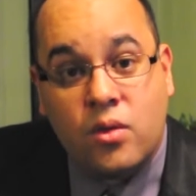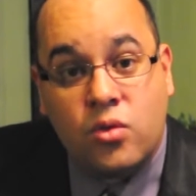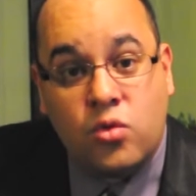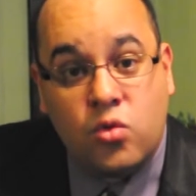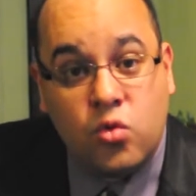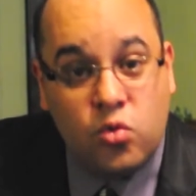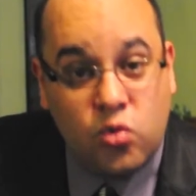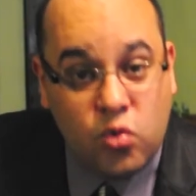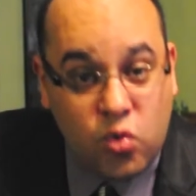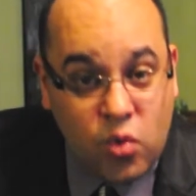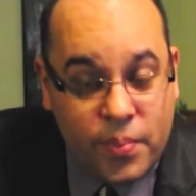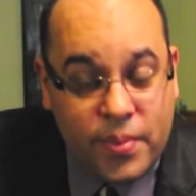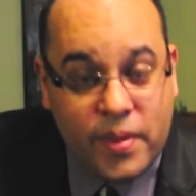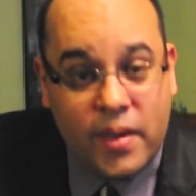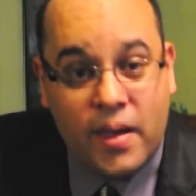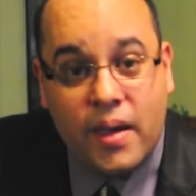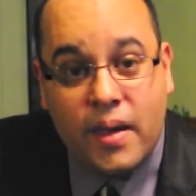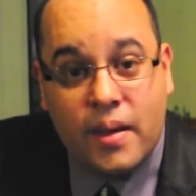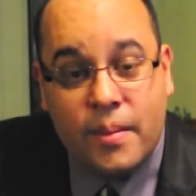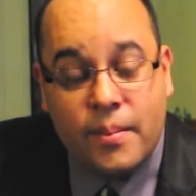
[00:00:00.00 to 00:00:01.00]
to 2
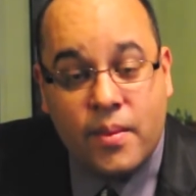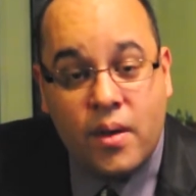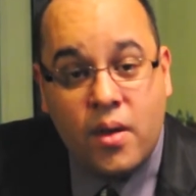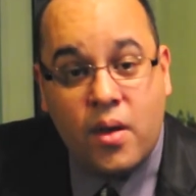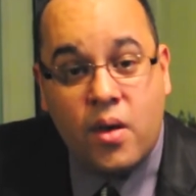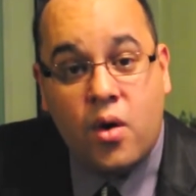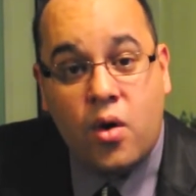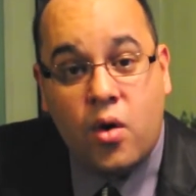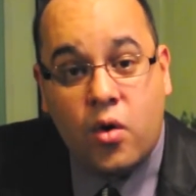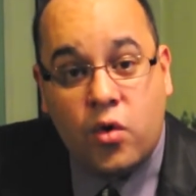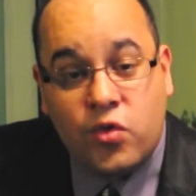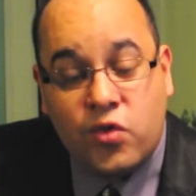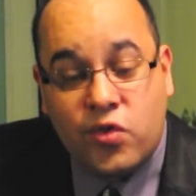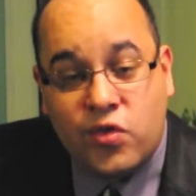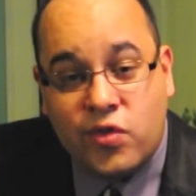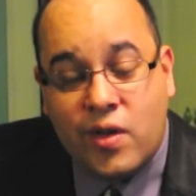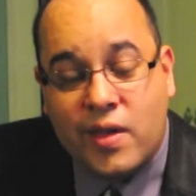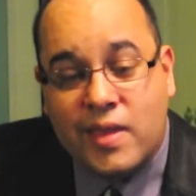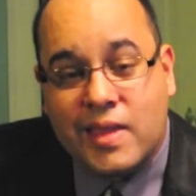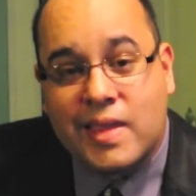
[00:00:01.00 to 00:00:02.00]
p.m., or
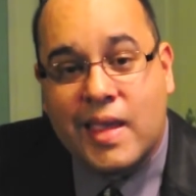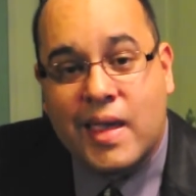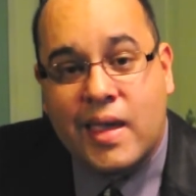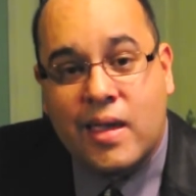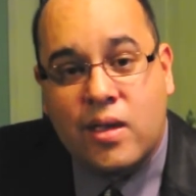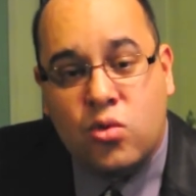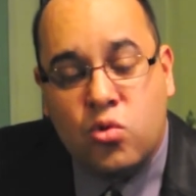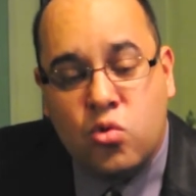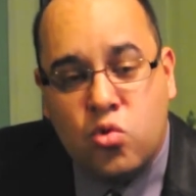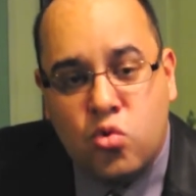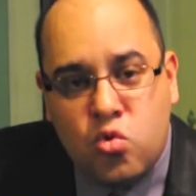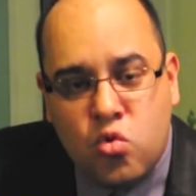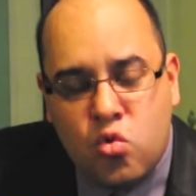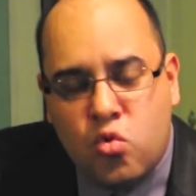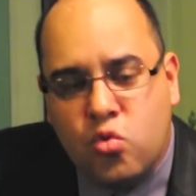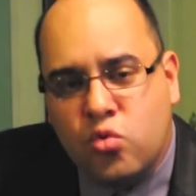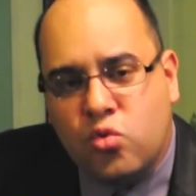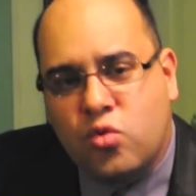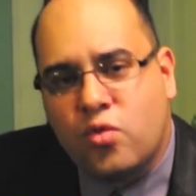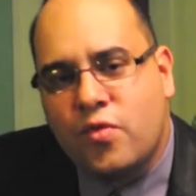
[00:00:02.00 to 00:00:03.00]
Sunday,
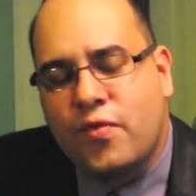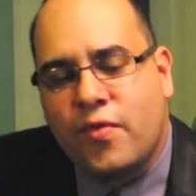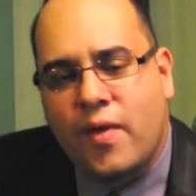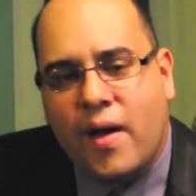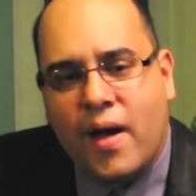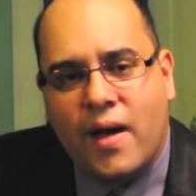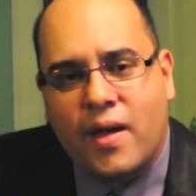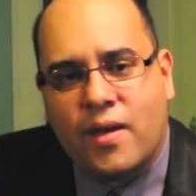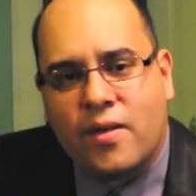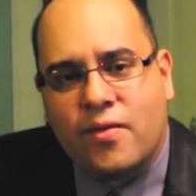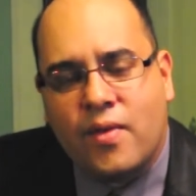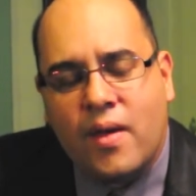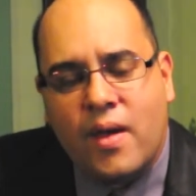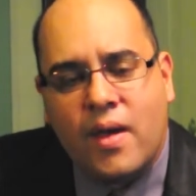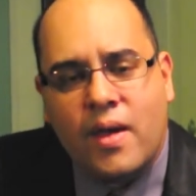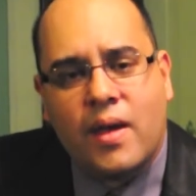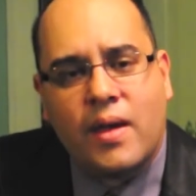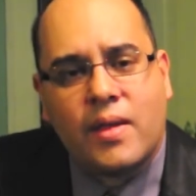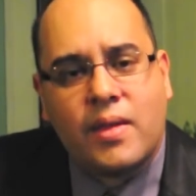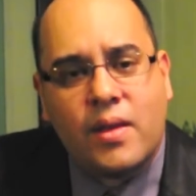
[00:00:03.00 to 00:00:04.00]
noon to 5,
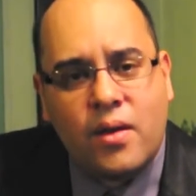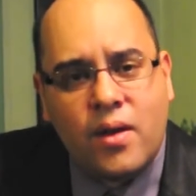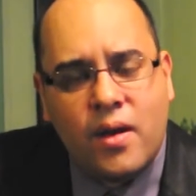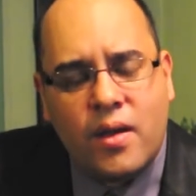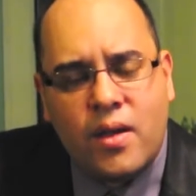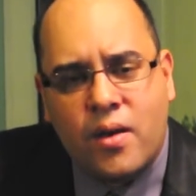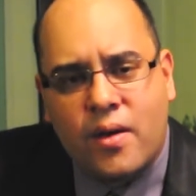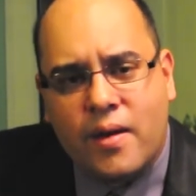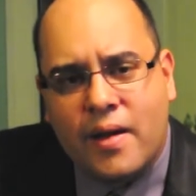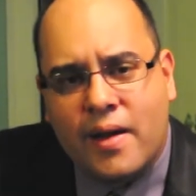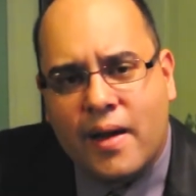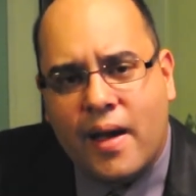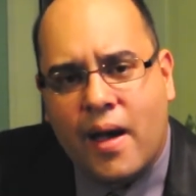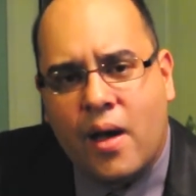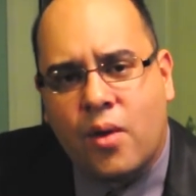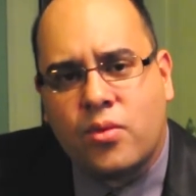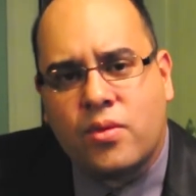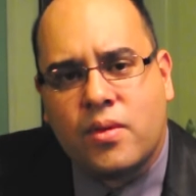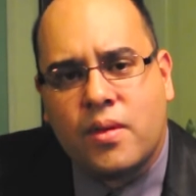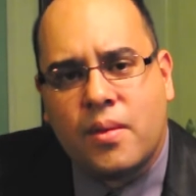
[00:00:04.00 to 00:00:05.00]
at the Cuyahoga
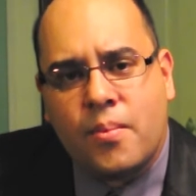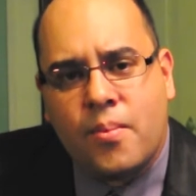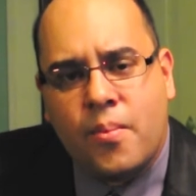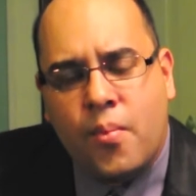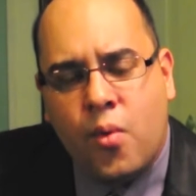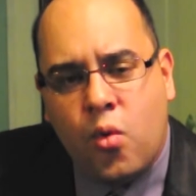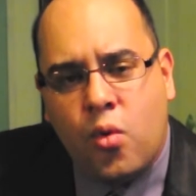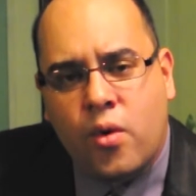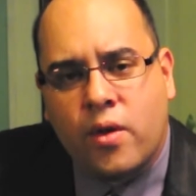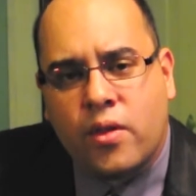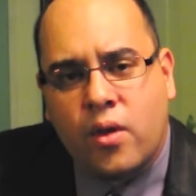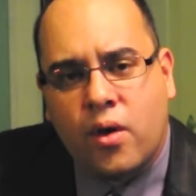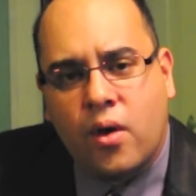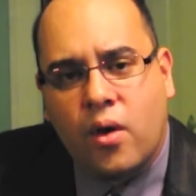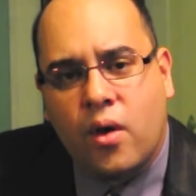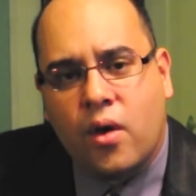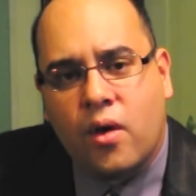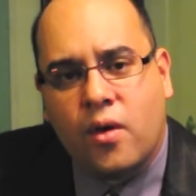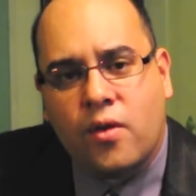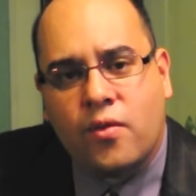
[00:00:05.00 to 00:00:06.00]
County Board
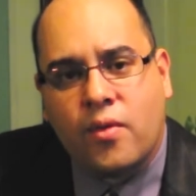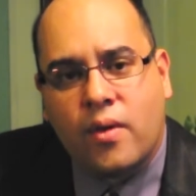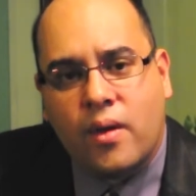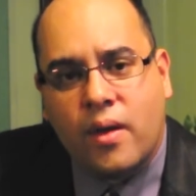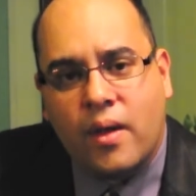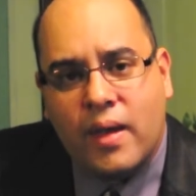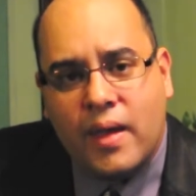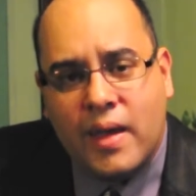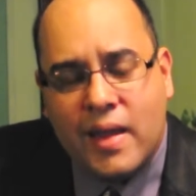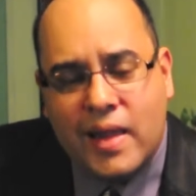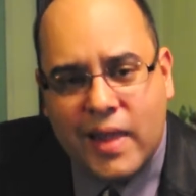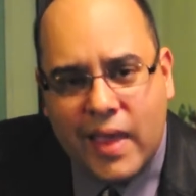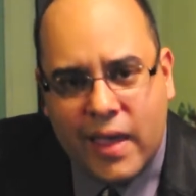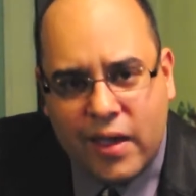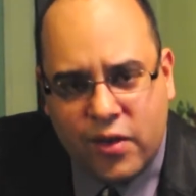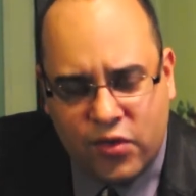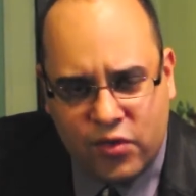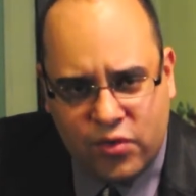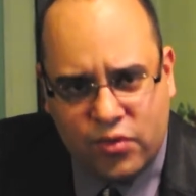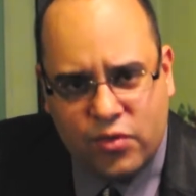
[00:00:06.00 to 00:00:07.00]
of
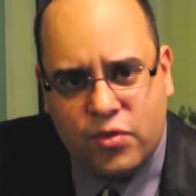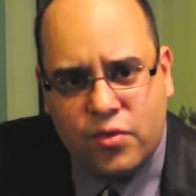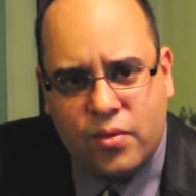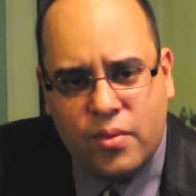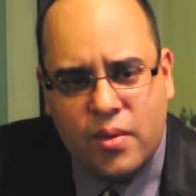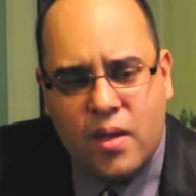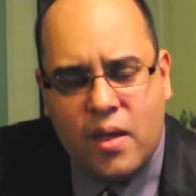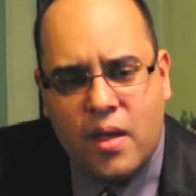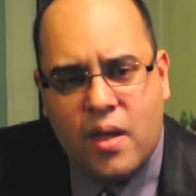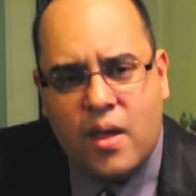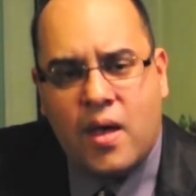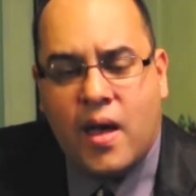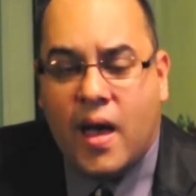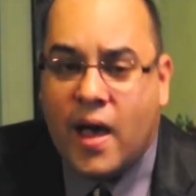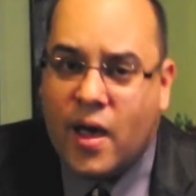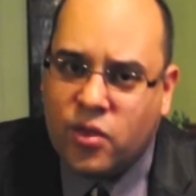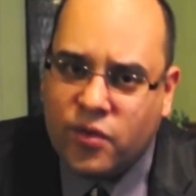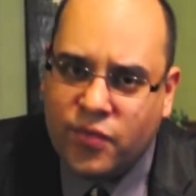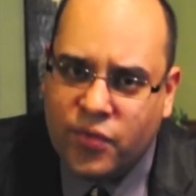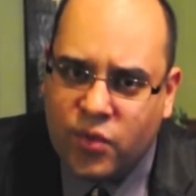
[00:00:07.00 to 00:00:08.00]
Elections.
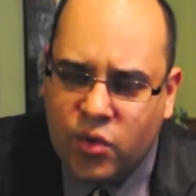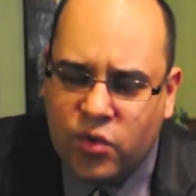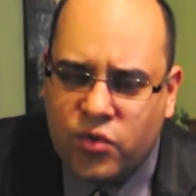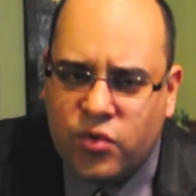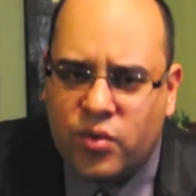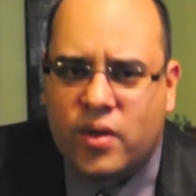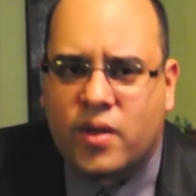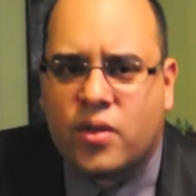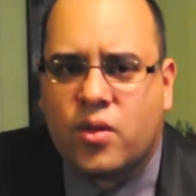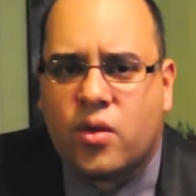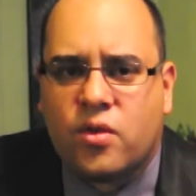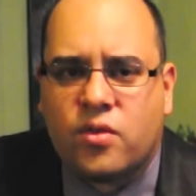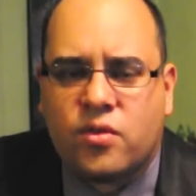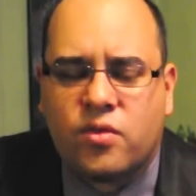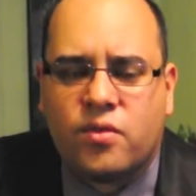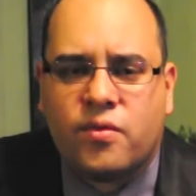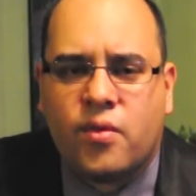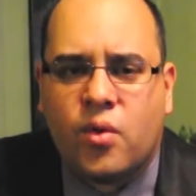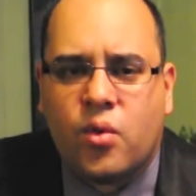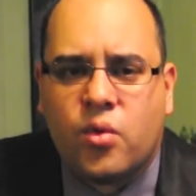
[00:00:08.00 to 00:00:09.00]
And of course, you can
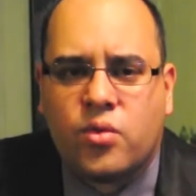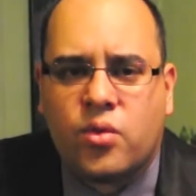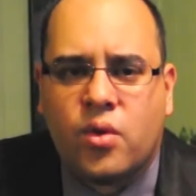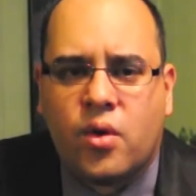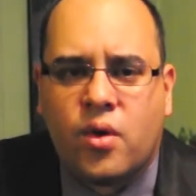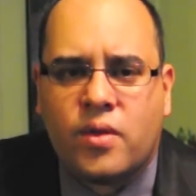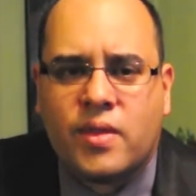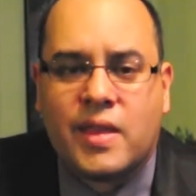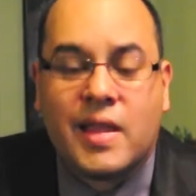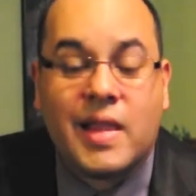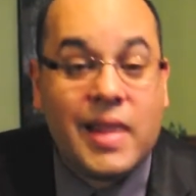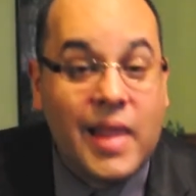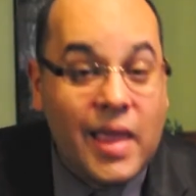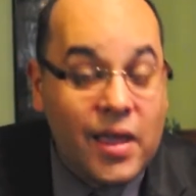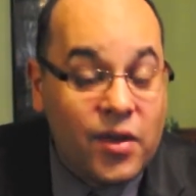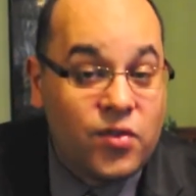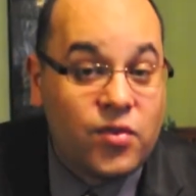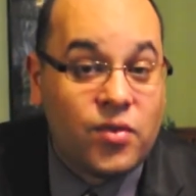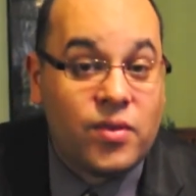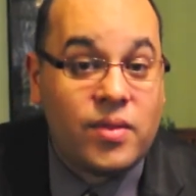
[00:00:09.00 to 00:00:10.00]
also vote on
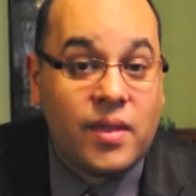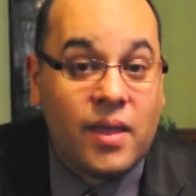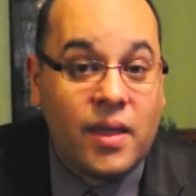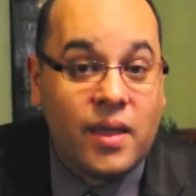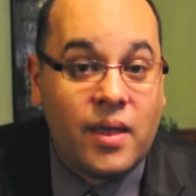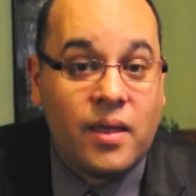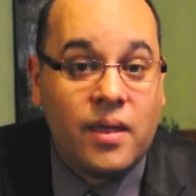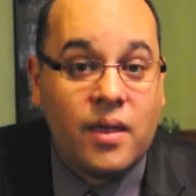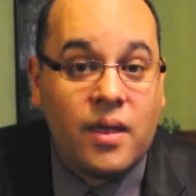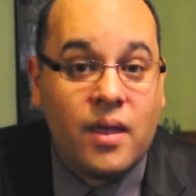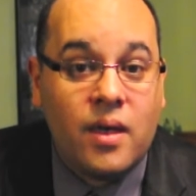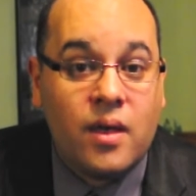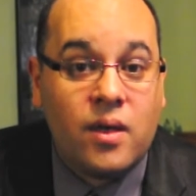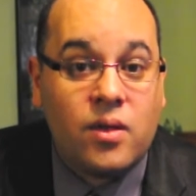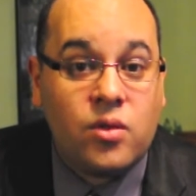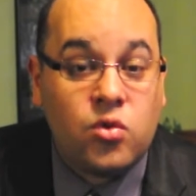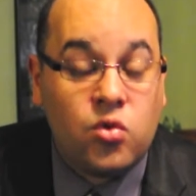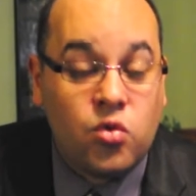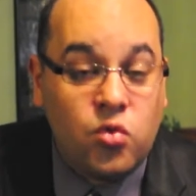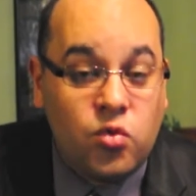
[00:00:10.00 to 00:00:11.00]
Election Day,
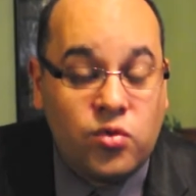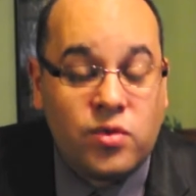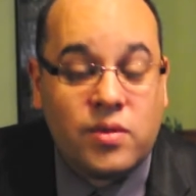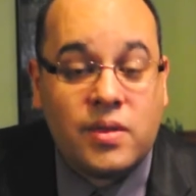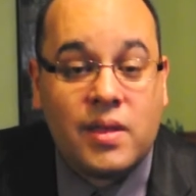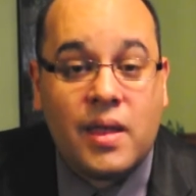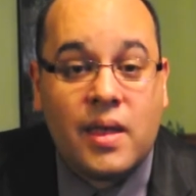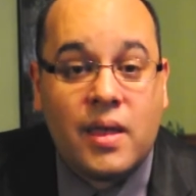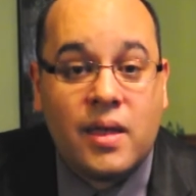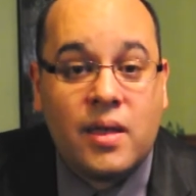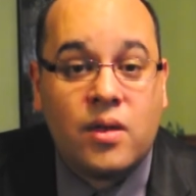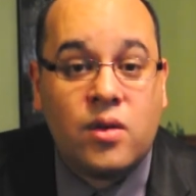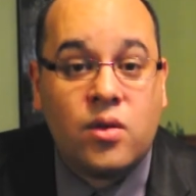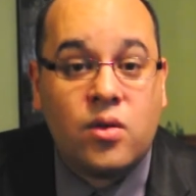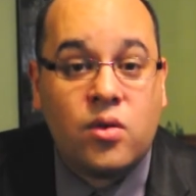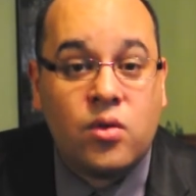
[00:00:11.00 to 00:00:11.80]
Tuesday,